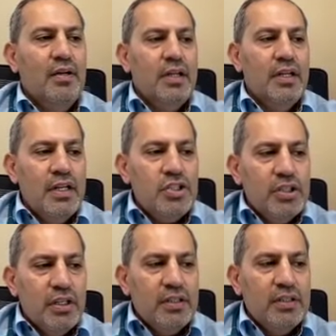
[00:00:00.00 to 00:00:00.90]

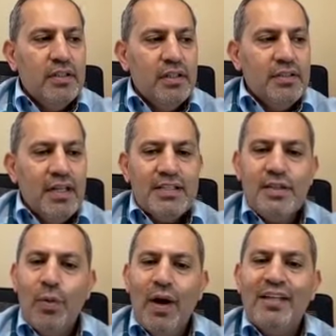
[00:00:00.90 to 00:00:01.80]
Initially, it takes a
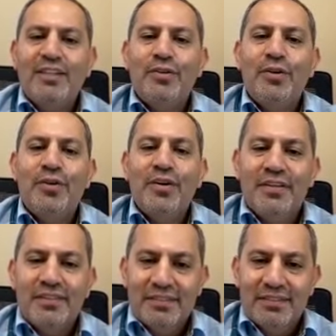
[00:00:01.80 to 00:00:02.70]
while to learn